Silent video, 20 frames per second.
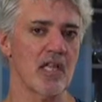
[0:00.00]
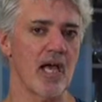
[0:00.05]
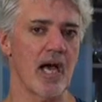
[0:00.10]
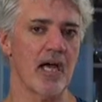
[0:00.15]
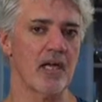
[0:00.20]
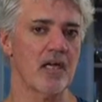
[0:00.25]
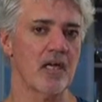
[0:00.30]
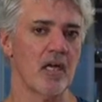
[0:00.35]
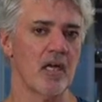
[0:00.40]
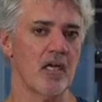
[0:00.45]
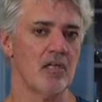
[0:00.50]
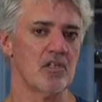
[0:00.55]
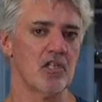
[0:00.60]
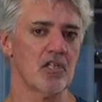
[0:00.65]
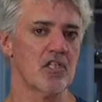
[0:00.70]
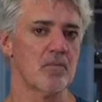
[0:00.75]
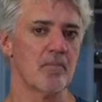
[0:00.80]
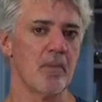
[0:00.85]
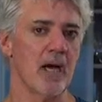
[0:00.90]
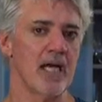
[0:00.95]
that,
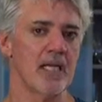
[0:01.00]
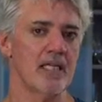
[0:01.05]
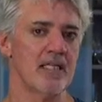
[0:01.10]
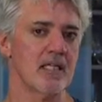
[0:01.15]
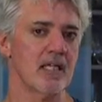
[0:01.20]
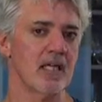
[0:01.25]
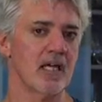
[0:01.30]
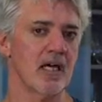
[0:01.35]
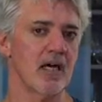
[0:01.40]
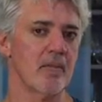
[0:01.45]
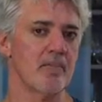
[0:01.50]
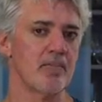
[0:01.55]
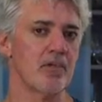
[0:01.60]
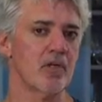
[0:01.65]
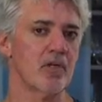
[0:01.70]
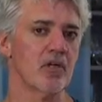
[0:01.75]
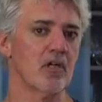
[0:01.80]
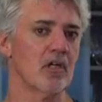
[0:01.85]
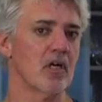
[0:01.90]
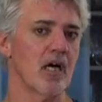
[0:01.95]
just spicing up
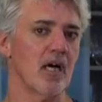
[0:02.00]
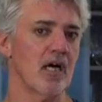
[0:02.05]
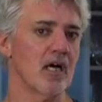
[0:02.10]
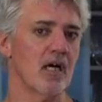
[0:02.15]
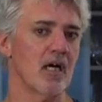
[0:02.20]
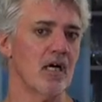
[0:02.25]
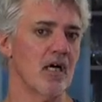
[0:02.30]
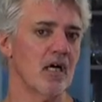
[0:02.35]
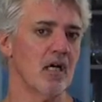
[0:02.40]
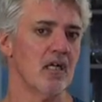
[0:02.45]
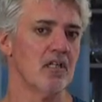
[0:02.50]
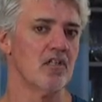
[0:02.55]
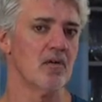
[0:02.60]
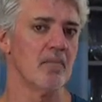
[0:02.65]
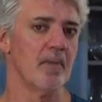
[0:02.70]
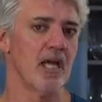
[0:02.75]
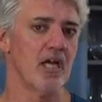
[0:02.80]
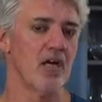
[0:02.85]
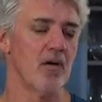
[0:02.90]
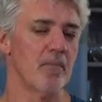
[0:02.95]
your
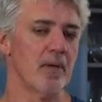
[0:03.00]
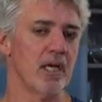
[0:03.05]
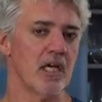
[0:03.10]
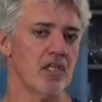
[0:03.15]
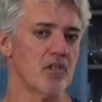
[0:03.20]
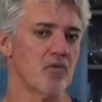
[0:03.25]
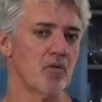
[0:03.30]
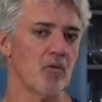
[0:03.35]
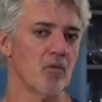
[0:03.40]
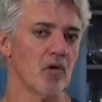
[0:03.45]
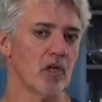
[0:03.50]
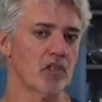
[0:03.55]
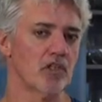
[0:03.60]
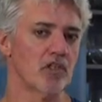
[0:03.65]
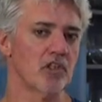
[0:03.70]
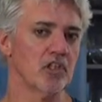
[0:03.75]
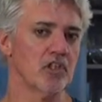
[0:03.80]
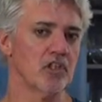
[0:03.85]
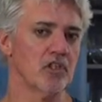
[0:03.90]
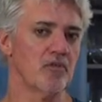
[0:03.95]
tomato paste will work
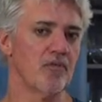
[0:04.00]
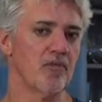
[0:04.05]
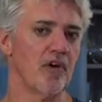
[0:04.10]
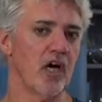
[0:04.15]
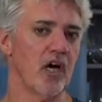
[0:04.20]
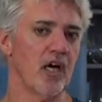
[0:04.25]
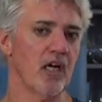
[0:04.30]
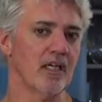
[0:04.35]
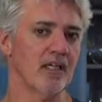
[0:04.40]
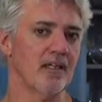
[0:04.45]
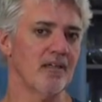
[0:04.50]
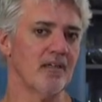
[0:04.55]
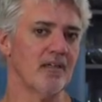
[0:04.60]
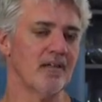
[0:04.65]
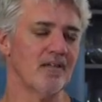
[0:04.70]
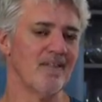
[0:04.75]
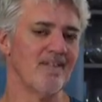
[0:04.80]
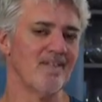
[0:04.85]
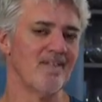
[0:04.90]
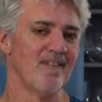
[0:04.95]
just fine.
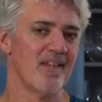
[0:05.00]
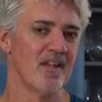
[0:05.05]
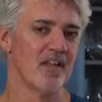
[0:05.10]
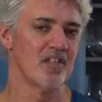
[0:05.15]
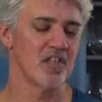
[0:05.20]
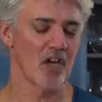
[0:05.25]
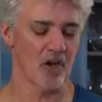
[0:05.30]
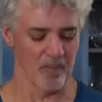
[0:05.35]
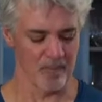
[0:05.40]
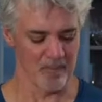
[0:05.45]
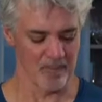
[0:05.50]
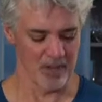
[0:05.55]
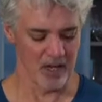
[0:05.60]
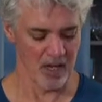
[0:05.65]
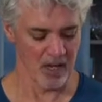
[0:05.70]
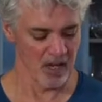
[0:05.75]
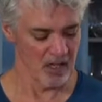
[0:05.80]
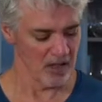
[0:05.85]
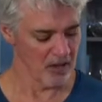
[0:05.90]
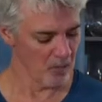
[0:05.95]
So,
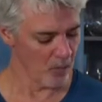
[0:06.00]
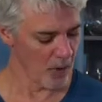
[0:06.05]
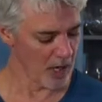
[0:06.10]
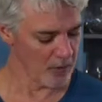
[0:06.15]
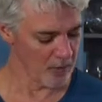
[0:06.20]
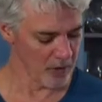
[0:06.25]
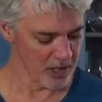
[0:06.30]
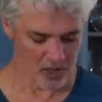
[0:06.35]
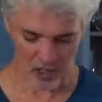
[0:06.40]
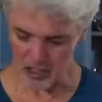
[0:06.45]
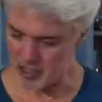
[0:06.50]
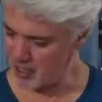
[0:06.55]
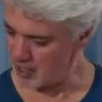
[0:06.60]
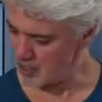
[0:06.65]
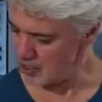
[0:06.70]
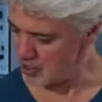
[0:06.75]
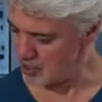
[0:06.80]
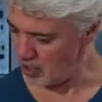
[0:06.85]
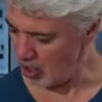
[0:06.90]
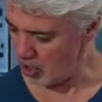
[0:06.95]
why don't we just
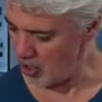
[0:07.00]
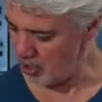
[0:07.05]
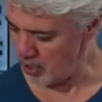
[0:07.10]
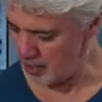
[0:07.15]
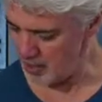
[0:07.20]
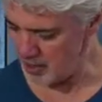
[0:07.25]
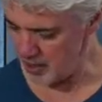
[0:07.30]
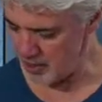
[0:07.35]
get started?